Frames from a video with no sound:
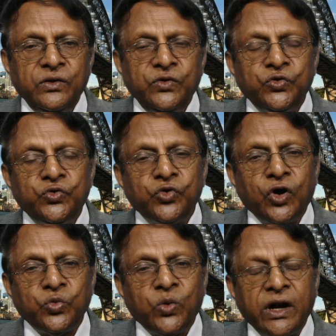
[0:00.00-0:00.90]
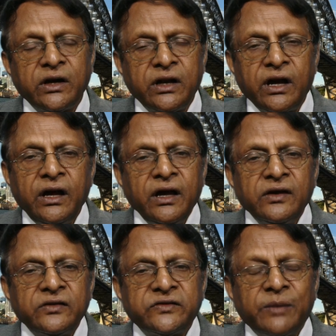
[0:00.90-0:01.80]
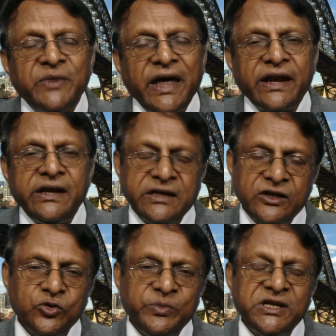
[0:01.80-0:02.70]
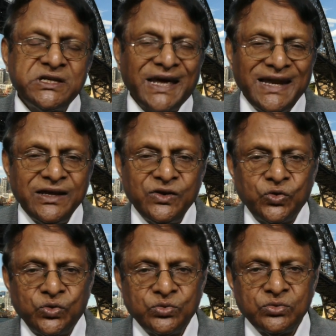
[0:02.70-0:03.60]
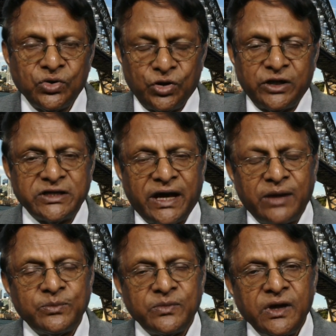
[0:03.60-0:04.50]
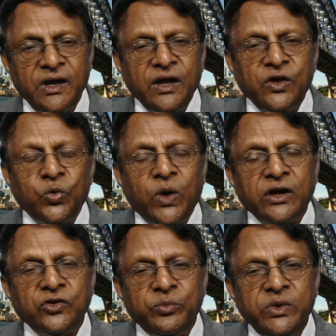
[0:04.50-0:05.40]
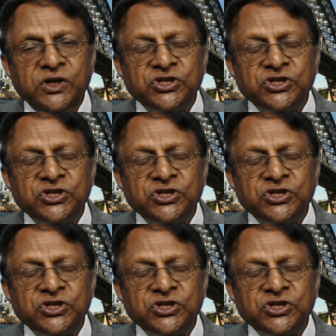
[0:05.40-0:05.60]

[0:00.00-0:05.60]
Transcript: you do not want some narrator to be telling you all the time. You want to be